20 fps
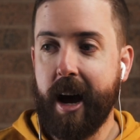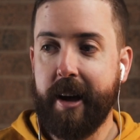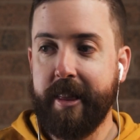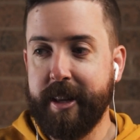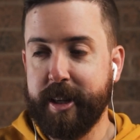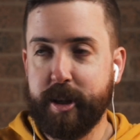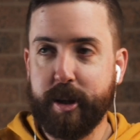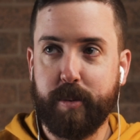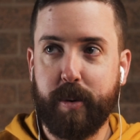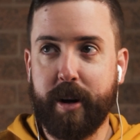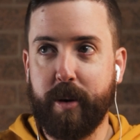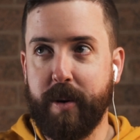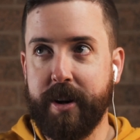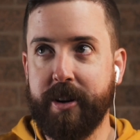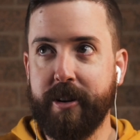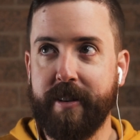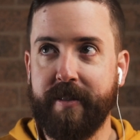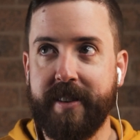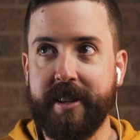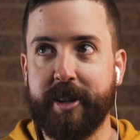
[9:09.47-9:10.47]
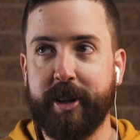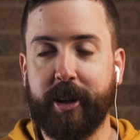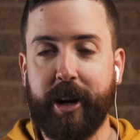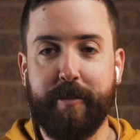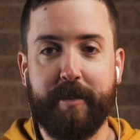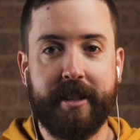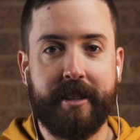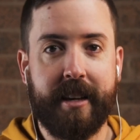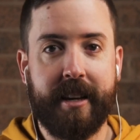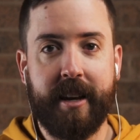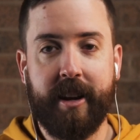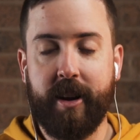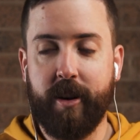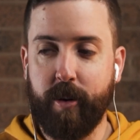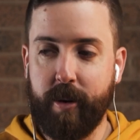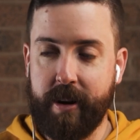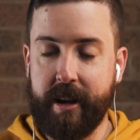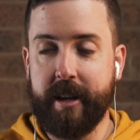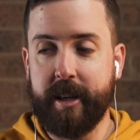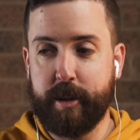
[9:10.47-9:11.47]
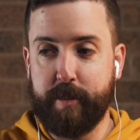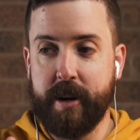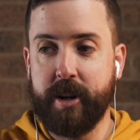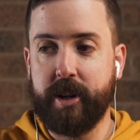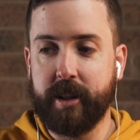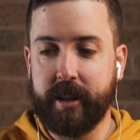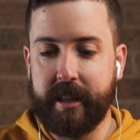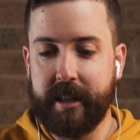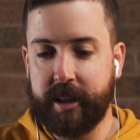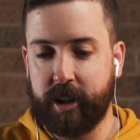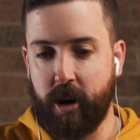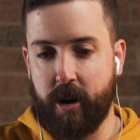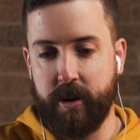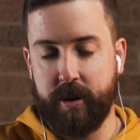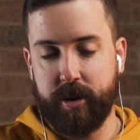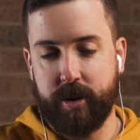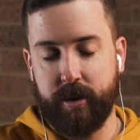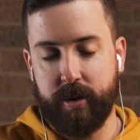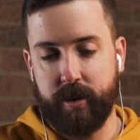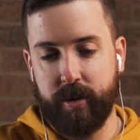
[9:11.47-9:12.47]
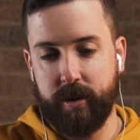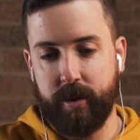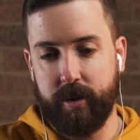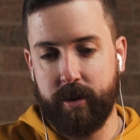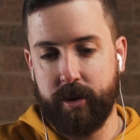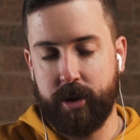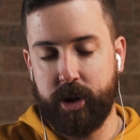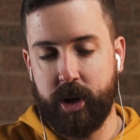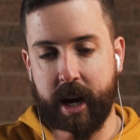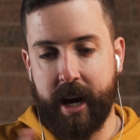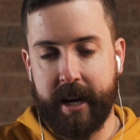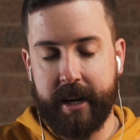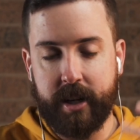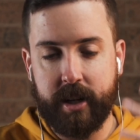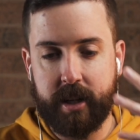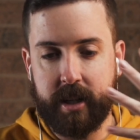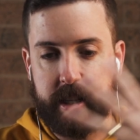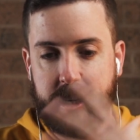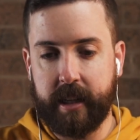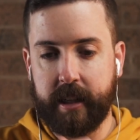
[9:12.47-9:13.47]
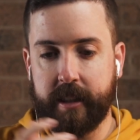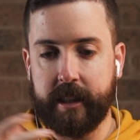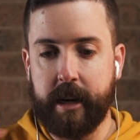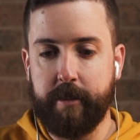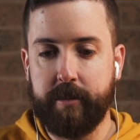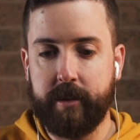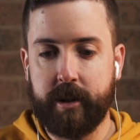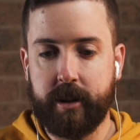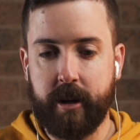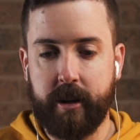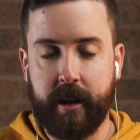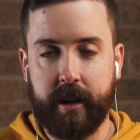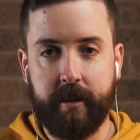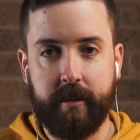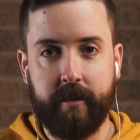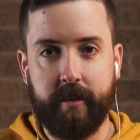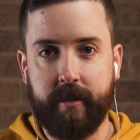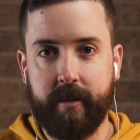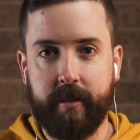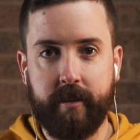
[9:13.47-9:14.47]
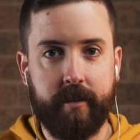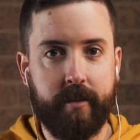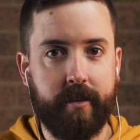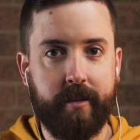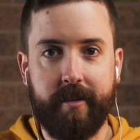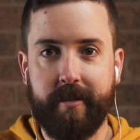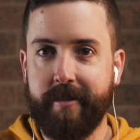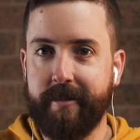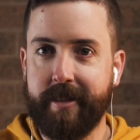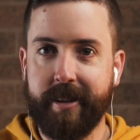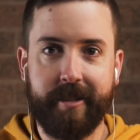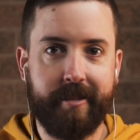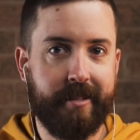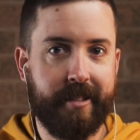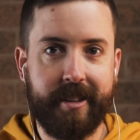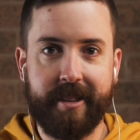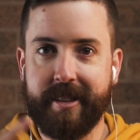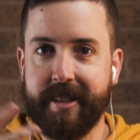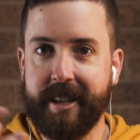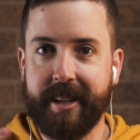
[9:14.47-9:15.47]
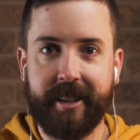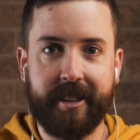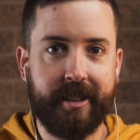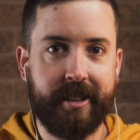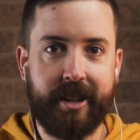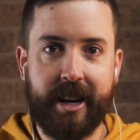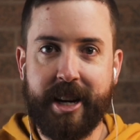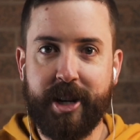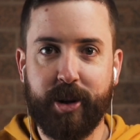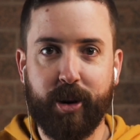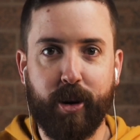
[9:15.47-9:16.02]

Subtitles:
This is what I wonder if Instagram is going to change things up so that things change,